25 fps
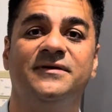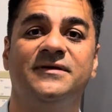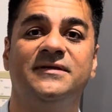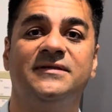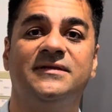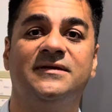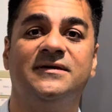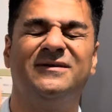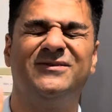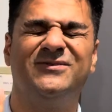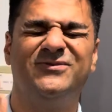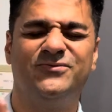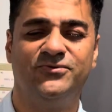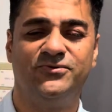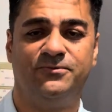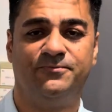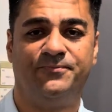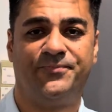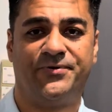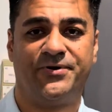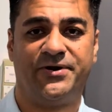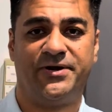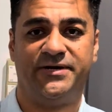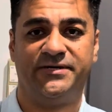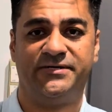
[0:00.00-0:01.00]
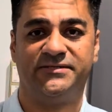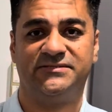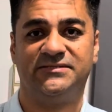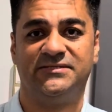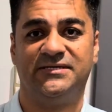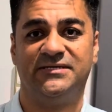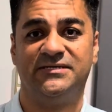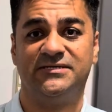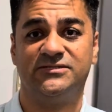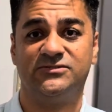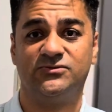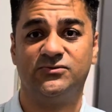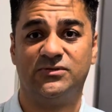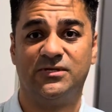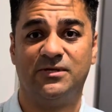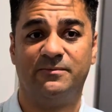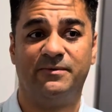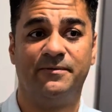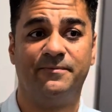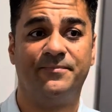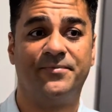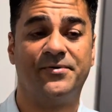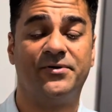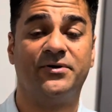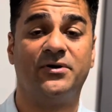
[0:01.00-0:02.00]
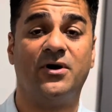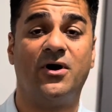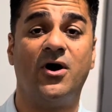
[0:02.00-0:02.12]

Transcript: in the good price, in the suitable price.